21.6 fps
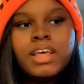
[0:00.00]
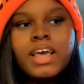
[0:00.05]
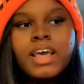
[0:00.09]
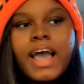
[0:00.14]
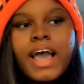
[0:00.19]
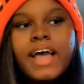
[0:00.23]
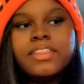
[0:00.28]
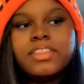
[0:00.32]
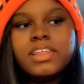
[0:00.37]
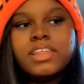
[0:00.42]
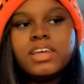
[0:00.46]

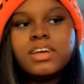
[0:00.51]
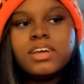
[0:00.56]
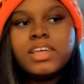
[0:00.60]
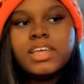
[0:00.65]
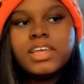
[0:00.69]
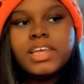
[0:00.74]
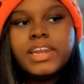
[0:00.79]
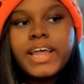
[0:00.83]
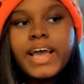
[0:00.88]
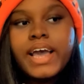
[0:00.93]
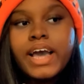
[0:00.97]
I think
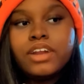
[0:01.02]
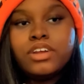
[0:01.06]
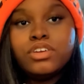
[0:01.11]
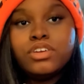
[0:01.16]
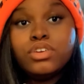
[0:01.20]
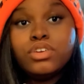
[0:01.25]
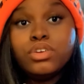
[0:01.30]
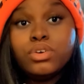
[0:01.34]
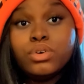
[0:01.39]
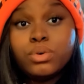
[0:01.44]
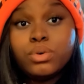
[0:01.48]
Kidada
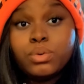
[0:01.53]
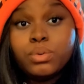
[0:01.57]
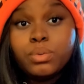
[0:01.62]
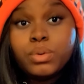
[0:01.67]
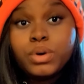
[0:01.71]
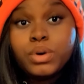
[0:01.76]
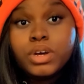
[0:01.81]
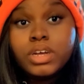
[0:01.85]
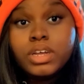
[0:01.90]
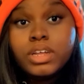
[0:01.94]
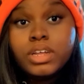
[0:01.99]
knew.
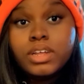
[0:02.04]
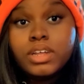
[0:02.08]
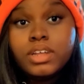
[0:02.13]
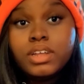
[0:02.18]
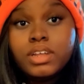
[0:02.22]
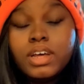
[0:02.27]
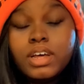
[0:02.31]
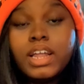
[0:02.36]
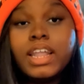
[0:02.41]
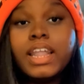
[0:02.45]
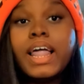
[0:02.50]

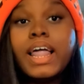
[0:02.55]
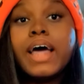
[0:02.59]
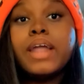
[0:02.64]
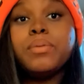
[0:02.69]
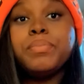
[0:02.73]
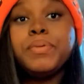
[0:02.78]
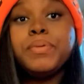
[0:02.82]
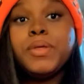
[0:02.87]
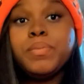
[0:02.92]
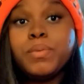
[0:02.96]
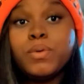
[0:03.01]
A lot
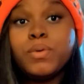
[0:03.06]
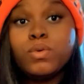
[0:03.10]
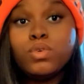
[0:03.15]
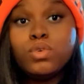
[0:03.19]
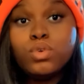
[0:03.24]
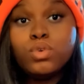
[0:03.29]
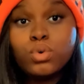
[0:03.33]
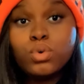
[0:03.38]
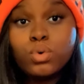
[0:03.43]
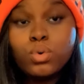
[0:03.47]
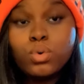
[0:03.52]
of people
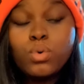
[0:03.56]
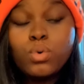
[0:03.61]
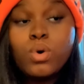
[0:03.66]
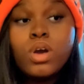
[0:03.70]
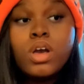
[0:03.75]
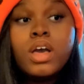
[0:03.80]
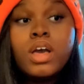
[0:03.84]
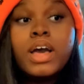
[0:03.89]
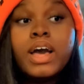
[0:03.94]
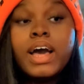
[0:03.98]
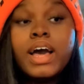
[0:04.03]
knew
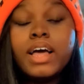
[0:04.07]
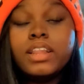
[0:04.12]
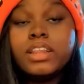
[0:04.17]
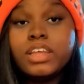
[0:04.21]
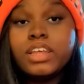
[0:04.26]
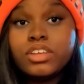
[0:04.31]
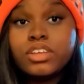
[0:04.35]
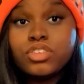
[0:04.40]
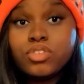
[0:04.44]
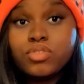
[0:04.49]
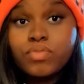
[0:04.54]

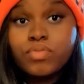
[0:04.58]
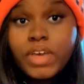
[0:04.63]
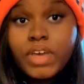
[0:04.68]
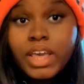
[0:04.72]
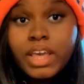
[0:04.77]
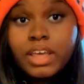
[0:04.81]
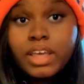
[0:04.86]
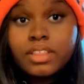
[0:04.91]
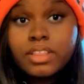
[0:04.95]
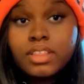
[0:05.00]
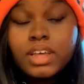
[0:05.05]
Aaliyah's
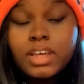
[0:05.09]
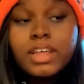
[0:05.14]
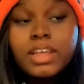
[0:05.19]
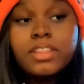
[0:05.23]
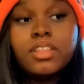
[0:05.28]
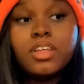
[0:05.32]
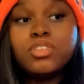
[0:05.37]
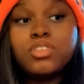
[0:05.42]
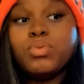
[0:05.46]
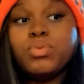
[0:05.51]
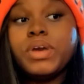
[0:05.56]
fate.
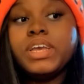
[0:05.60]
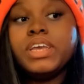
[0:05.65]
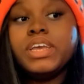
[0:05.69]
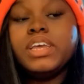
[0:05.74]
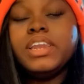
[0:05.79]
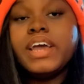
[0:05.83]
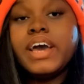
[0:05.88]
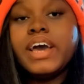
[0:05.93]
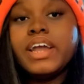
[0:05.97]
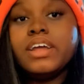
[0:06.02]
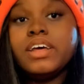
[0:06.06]
That's why
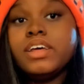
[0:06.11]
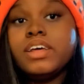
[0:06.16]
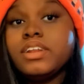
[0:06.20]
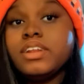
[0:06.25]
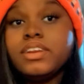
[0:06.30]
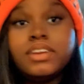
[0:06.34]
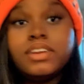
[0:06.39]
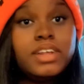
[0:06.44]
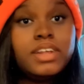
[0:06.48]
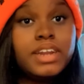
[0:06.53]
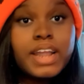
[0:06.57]
Kidada
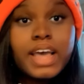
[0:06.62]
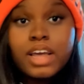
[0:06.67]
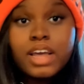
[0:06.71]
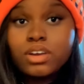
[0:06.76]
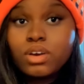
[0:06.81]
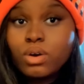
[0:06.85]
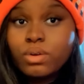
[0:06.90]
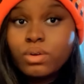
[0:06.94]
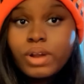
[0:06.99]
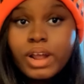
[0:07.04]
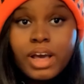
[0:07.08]
did not
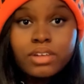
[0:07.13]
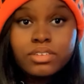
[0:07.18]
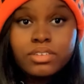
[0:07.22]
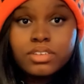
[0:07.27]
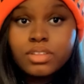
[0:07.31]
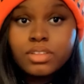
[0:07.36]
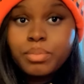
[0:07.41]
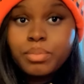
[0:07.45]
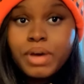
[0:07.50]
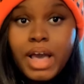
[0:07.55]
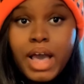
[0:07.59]
go down to
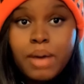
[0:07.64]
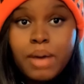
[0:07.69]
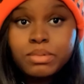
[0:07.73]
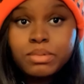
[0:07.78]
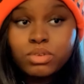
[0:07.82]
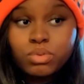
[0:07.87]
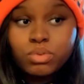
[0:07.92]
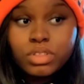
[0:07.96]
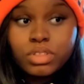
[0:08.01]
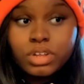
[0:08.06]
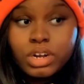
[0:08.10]
the
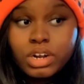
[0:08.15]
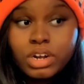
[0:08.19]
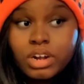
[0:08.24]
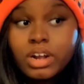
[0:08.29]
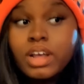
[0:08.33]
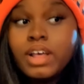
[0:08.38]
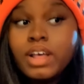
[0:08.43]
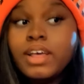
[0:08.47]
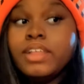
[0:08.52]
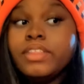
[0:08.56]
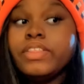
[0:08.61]
Bahamas with her.
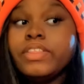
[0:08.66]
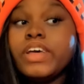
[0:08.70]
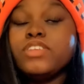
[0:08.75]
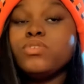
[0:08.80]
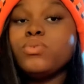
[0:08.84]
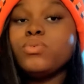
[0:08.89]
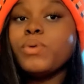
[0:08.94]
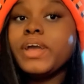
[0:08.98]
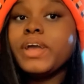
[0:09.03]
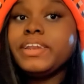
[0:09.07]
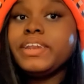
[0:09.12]

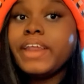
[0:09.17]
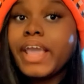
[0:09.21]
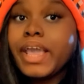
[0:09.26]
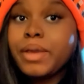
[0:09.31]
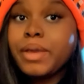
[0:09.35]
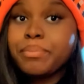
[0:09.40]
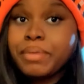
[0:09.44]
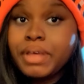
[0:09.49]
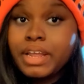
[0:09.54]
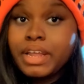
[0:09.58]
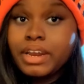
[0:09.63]
That's why
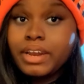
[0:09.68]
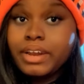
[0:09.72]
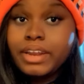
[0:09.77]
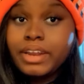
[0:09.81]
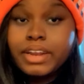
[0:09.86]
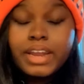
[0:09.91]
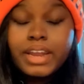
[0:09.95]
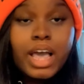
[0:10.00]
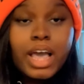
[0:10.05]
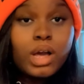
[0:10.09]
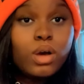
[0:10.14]
Damon
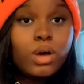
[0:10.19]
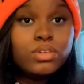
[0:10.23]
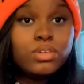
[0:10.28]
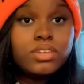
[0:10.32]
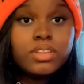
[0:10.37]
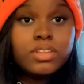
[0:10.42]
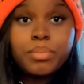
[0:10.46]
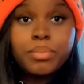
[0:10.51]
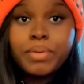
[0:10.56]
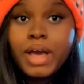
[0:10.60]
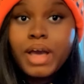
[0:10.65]
did not go to
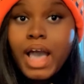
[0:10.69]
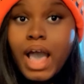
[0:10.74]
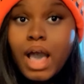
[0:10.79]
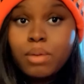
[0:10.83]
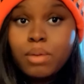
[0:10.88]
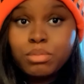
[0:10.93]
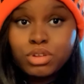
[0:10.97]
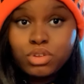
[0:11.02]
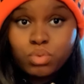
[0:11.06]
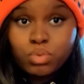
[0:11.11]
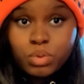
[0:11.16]
the
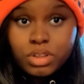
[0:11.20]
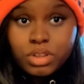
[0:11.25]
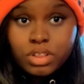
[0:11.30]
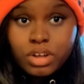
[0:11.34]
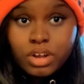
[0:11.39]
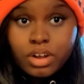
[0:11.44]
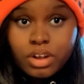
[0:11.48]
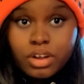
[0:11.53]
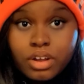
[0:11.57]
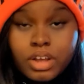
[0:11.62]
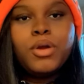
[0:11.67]
Bahamas with
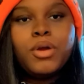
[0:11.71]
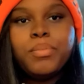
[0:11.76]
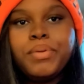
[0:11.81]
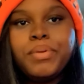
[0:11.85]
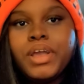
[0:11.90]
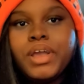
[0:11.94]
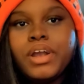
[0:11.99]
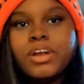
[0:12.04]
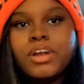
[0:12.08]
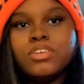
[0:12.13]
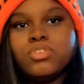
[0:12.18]
her. Her
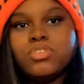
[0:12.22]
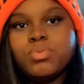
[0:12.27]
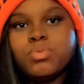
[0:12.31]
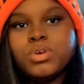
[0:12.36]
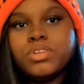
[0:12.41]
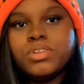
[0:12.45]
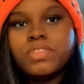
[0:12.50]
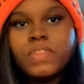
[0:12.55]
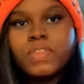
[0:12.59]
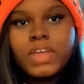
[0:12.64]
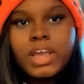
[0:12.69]
parents
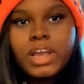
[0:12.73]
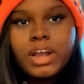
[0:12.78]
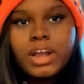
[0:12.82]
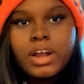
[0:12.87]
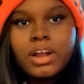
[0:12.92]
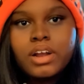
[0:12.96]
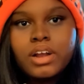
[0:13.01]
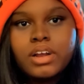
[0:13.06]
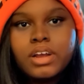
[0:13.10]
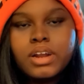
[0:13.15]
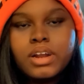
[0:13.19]
weren't
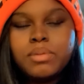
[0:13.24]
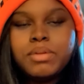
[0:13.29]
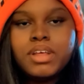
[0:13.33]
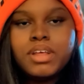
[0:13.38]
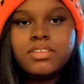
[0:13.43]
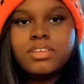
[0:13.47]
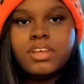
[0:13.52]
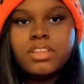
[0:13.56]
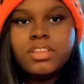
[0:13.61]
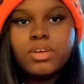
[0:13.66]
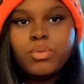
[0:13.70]
there, and I'm not
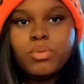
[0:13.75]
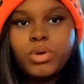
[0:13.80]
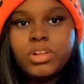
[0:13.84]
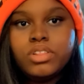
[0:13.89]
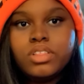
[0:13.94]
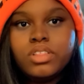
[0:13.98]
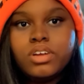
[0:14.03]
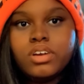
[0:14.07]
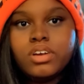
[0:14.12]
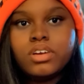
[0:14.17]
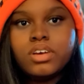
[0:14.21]
saying they
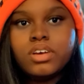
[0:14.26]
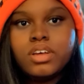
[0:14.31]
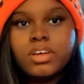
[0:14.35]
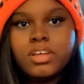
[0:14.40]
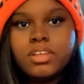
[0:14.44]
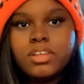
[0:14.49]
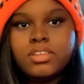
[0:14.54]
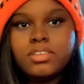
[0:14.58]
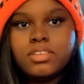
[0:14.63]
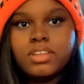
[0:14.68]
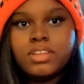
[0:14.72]
weren't there
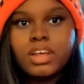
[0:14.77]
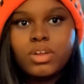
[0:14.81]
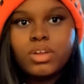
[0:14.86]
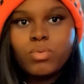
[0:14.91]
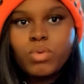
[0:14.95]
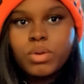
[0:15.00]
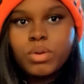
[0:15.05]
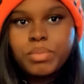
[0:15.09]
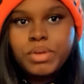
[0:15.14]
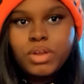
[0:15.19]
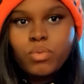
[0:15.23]
because they didn't
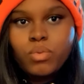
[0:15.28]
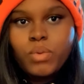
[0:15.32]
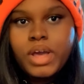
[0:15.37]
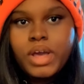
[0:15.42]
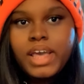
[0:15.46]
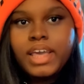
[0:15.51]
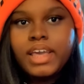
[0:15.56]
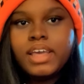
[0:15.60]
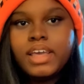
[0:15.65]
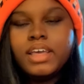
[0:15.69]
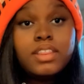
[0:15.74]
want to be in the
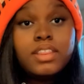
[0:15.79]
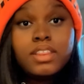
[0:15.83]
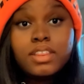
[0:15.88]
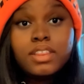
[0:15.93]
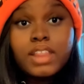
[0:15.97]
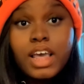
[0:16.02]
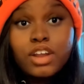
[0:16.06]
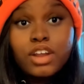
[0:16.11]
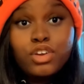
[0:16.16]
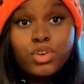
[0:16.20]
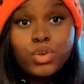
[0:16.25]
way.
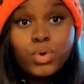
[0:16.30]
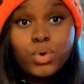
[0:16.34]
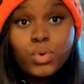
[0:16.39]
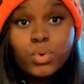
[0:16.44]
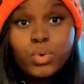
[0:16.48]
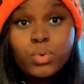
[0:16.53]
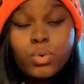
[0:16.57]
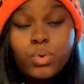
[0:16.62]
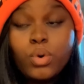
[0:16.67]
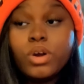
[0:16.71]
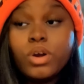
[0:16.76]
That
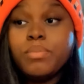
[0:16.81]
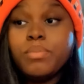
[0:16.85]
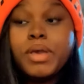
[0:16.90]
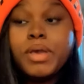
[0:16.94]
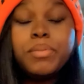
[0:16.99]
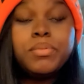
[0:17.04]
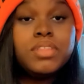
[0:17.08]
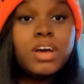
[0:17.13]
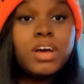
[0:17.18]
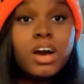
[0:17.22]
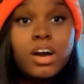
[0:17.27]
knew, or
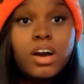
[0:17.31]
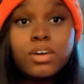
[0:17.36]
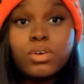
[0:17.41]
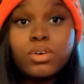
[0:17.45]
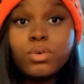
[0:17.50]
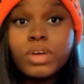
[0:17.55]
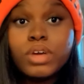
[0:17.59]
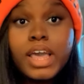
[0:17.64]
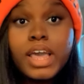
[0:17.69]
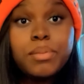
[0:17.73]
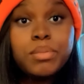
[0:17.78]
maybe the uncle
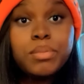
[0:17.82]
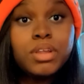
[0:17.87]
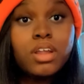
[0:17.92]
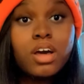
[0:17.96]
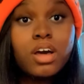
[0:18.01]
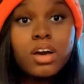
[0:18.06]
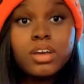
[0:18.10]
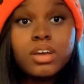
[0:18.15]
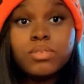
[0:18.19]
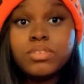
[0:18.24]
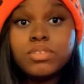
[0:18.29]
came
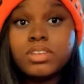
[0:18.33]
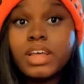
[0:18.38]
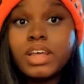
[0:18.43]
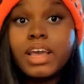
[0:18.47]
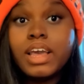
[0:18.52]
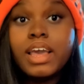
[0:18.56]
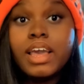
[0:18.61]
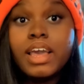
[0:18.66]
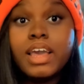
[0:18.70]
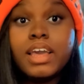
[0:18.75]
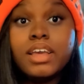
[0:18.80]
along and was like,
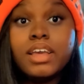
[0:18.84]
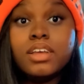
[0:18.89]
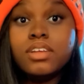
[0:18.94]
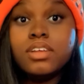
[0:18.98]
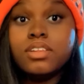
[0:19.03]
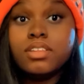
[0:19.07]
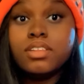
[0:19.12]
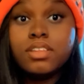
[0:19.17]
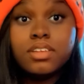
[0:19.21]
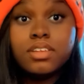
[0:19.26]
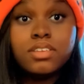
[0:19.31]
hey,
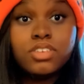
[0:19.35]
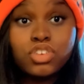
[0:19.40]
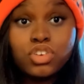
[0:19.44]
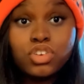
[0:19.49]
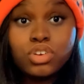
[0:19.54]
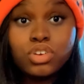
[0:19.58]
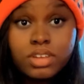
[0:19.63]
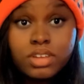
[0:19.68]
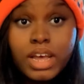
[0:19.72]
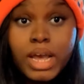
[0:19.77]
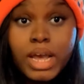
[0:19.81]
this is
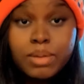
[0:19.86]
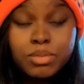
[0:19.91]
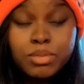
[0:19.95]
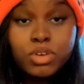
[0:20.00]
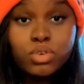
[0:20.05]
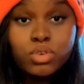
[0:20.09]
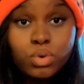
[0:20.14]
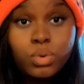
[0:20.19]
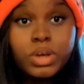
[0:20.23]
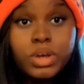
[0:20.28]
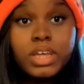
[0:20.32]
your time to
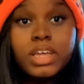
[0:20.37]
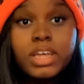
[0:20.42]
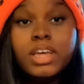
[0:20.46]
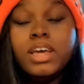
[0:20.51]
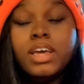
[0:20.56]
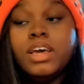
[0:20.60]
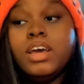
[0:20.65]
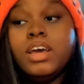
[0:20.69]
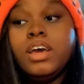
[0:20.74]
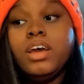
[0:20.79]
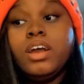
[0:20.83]
do it.
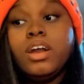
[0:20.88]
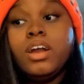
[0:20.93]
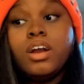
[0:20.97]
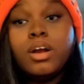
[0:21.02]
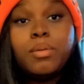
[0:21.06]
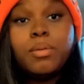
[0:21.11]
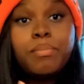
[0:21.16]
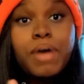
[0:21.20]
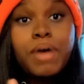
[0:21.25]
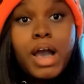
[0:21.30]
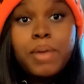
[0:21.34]
Her
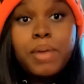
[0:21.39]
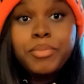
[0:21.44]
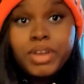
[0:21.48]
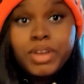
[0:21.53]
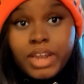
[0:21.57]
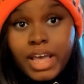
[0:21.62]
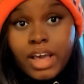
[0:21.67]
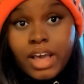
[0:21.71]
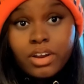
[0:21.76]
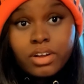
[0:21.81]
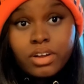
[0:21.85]
mom and
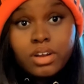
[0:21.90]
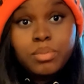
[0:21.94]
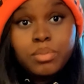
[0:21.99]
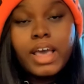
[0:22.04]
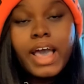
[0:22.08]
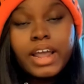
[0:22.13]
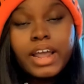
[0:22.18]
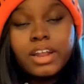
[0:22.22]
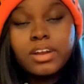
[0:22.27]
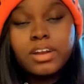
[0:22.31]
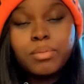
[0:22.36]
dad are going to be
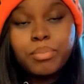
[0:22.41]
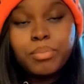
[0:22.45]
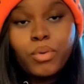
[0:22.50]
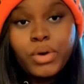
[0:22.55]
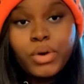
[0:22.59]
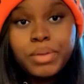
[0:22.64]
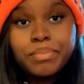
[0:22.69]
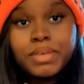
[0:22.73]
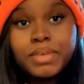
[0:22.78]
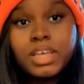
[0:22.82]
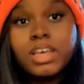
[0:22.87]
at an
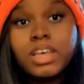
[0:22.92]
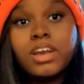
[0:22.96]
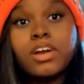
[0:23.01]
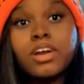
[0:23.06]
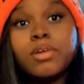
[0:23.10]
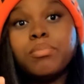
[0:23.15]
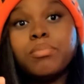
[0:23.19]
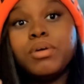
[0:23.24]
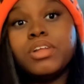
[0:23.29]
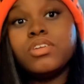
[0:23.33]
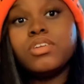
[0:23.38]
appointment, and
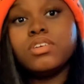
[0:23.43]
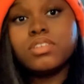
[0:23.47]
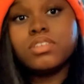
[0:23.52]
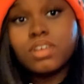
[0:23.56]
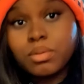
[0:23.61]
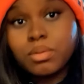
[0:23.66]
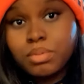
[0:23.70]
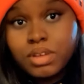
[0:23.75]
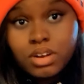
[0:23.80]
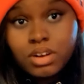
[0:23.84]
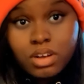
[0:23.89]
her brother is
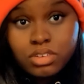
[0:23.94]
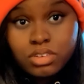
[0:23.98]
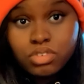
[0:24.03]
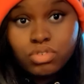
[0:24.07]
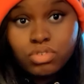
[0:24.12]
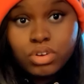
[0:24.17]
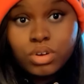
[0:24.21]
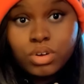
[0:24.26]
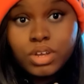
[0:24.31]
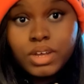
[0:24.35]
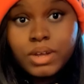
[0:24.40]
going to be in
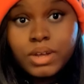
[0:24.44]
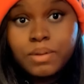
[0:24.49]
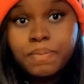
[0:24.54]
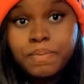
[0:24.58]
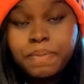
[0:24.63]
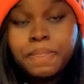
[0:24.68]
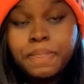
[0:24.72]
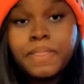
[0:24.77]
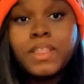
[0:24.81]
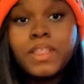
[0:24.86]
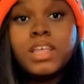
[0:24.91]
Australia.
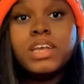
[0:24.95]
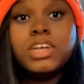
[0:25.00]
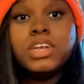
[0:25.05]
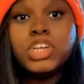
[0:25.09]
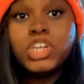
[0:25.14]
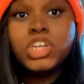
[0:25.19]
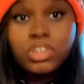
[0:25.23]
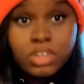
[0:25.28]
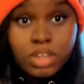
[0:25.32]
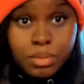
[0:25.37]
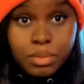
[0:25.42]

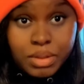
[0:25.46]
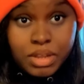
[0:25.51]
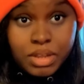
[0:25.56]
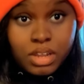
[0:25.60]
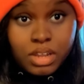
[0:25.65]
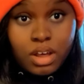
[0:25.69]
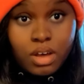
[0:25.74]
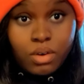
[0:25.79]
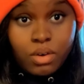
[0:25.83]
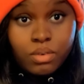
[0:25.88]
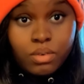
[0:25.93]
She's going to be
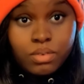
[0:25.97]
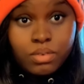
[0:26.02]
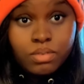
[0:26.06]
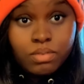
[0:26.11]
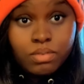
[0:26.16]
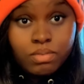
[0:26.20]
alone.